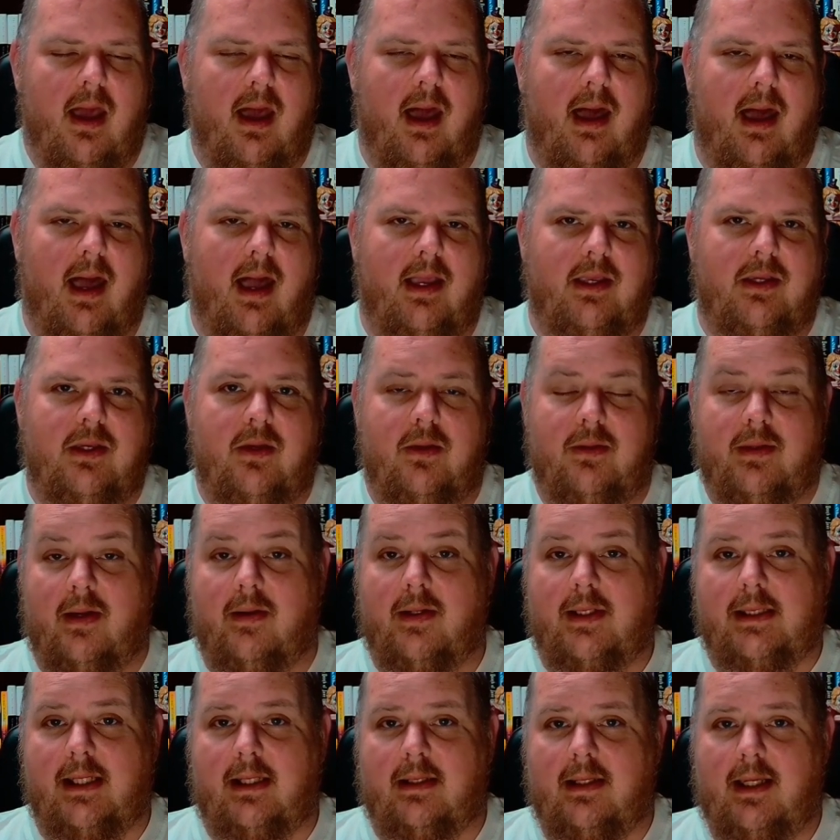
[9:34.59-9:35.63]
There
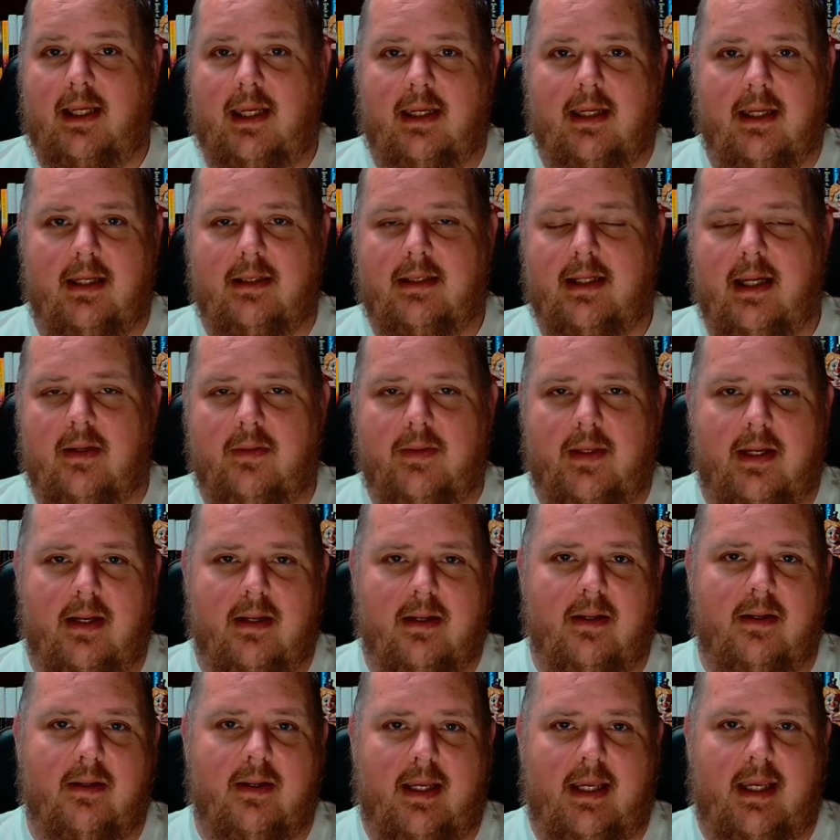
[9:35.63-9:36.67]
is a link down
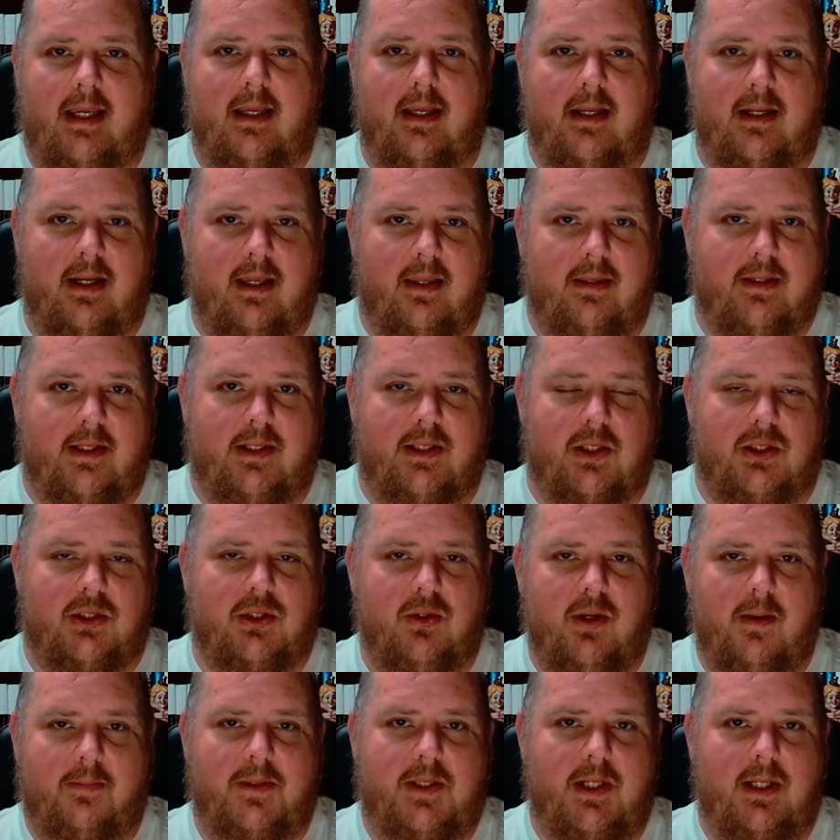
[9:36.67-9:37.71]
there in the
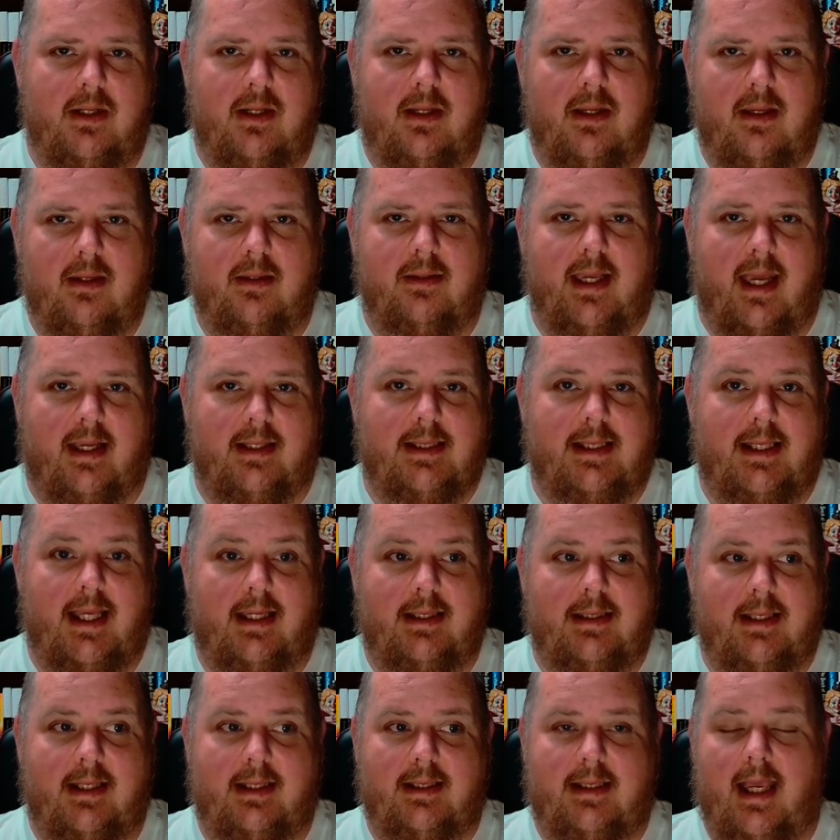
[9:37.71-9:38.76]
description that
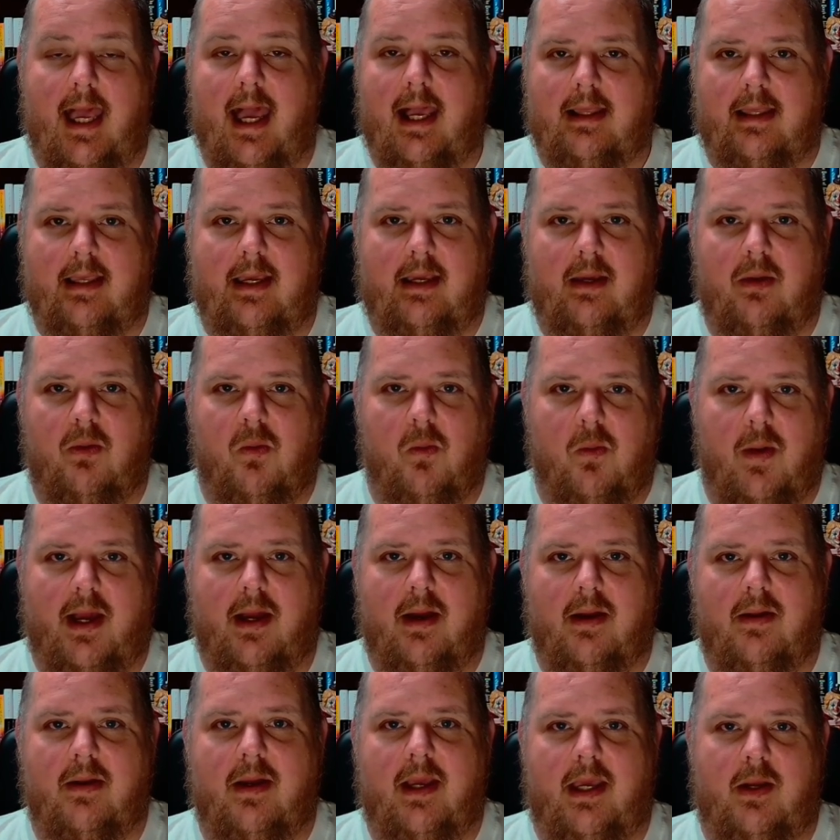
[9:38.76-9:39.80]
says exactly
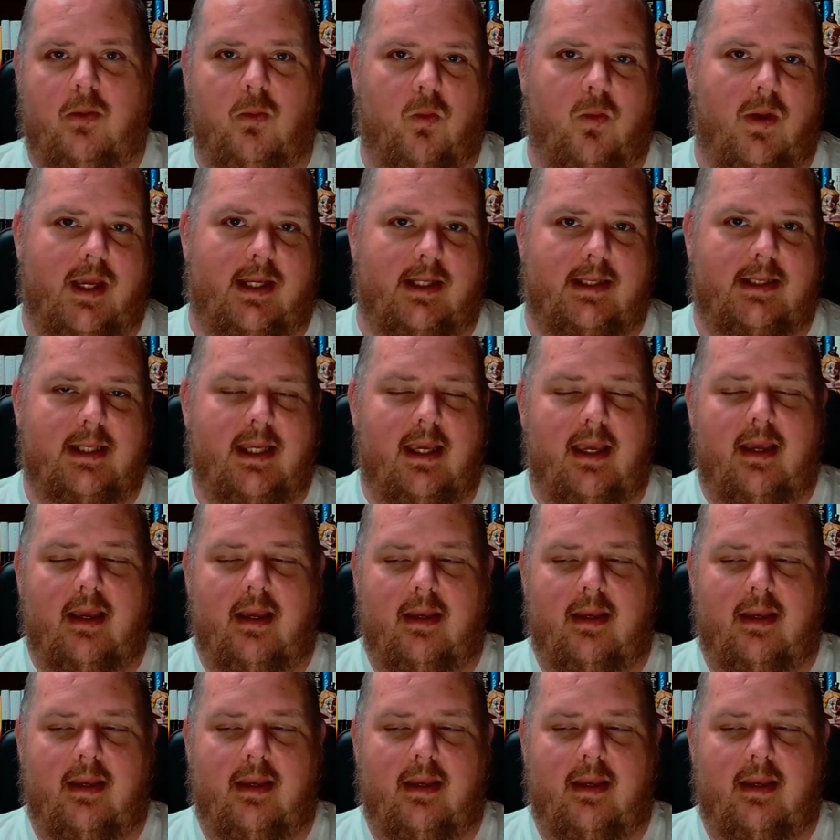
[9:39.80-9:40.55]
where it went.